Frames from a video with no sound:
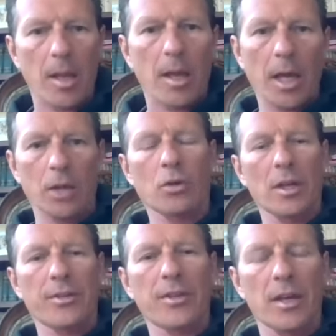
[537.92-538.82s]
and
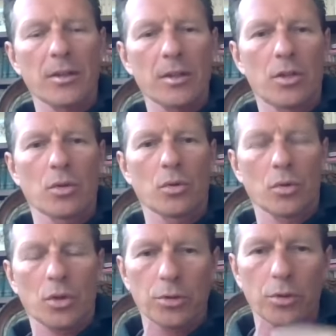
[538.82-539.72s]
only then you
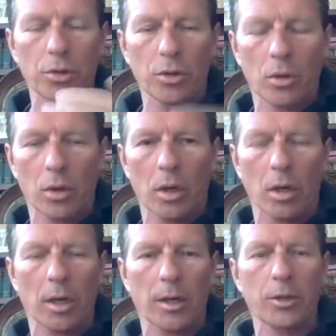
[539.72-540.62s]
you do your
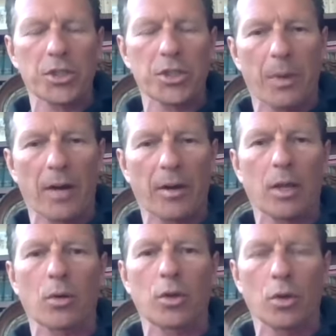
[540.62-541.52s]
uh, your sparring
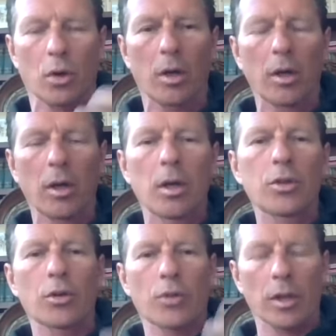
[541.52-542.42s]
or your
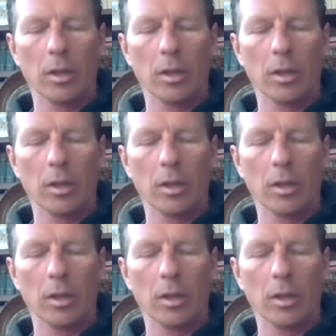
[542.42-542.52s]
your real